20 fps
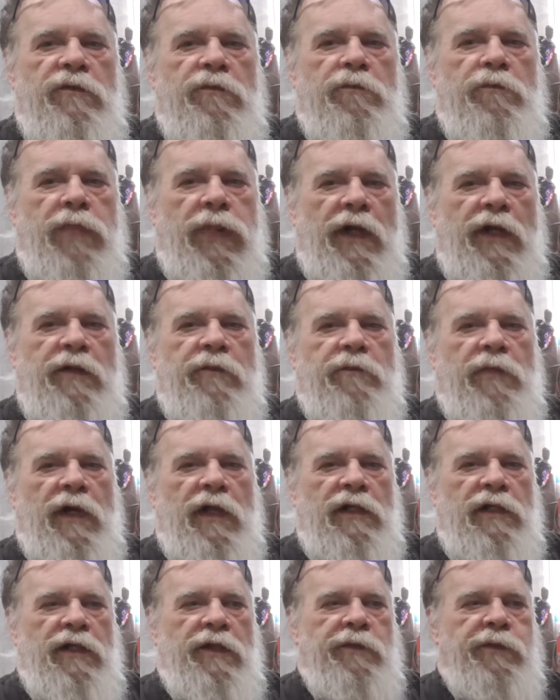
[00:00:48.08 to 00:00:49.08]
biting my
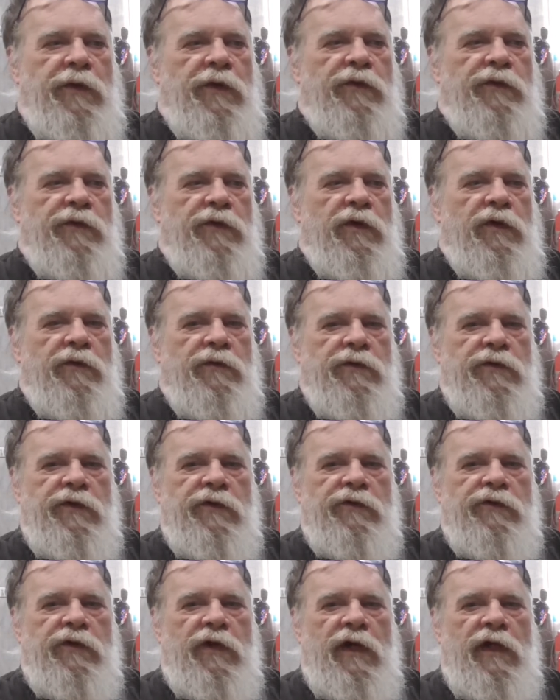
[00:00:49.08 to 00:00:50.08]
lip over and over
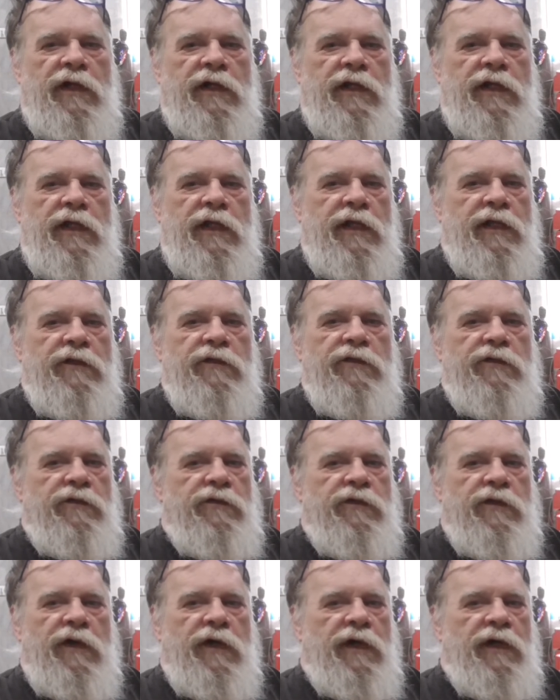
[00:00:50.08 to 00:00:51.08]
just trying to eat.
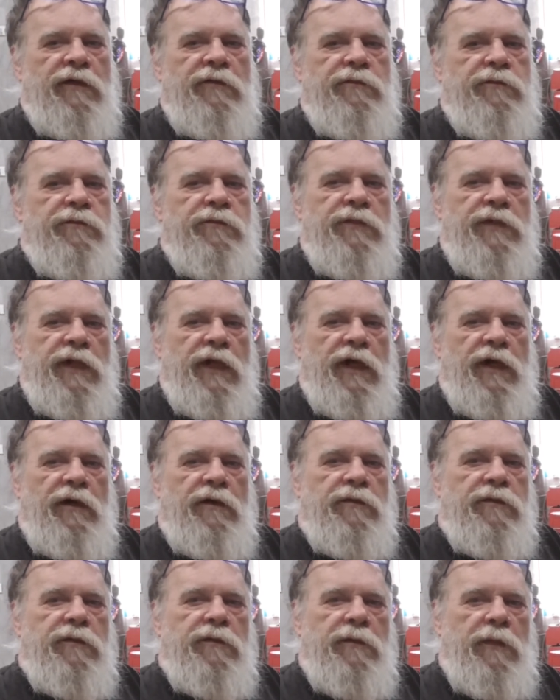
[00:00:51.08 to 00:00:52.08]
So
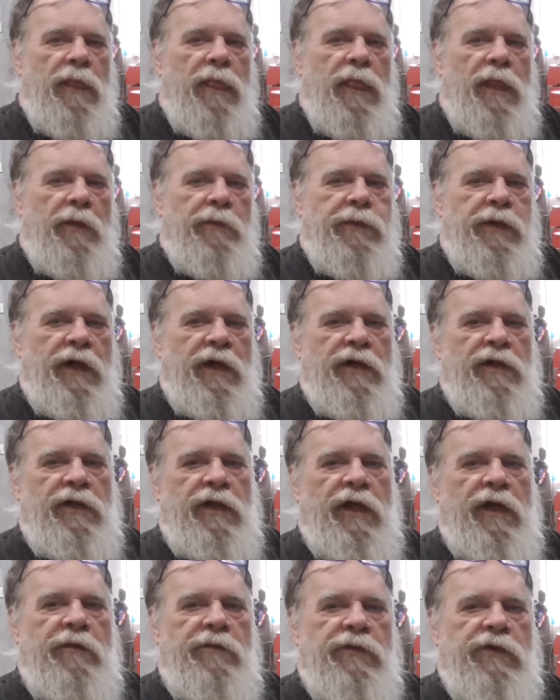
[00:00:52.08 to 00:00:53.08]

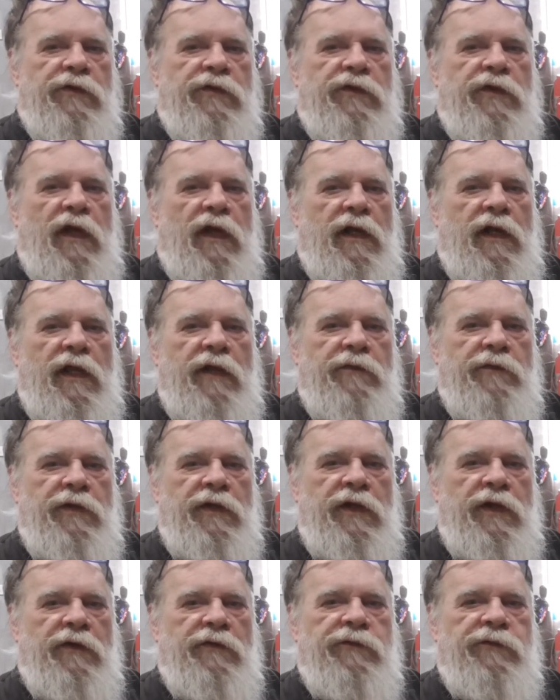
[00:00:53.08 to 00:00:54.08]
apparently I'm just not having
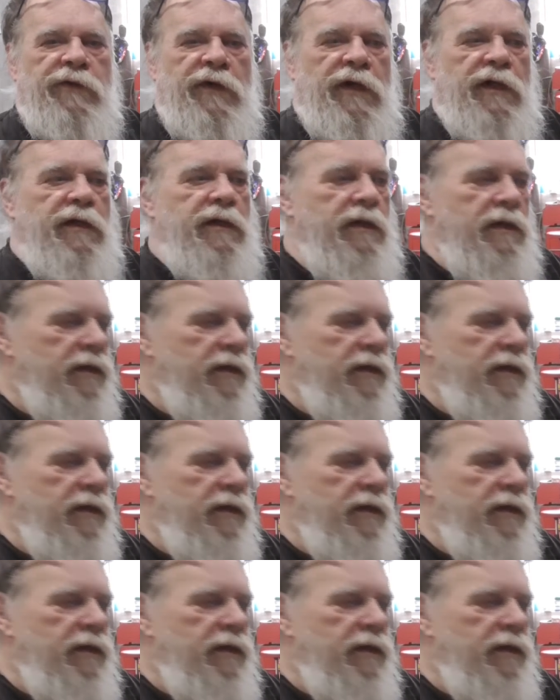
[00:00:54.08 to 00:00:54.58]
enough fun.